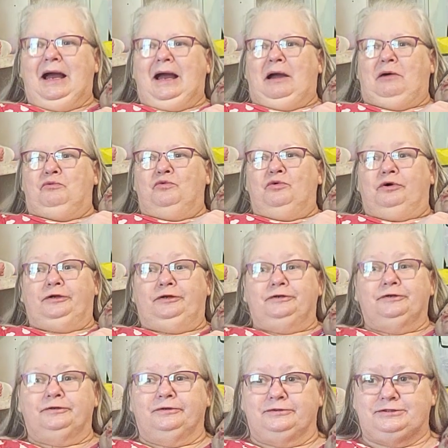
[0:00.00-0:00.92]
I
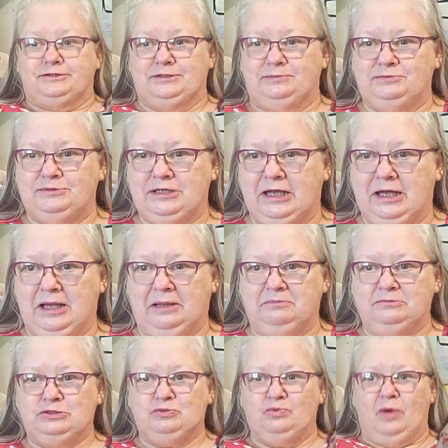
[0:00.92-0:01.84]
wonder
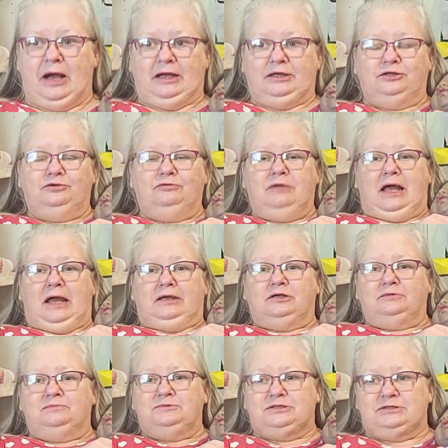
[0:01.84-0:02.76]
sometimes why you
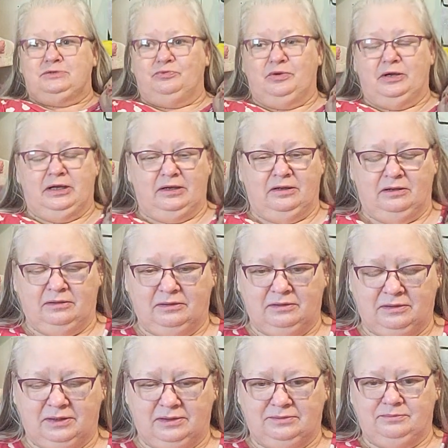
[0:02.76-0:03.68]
like them so well.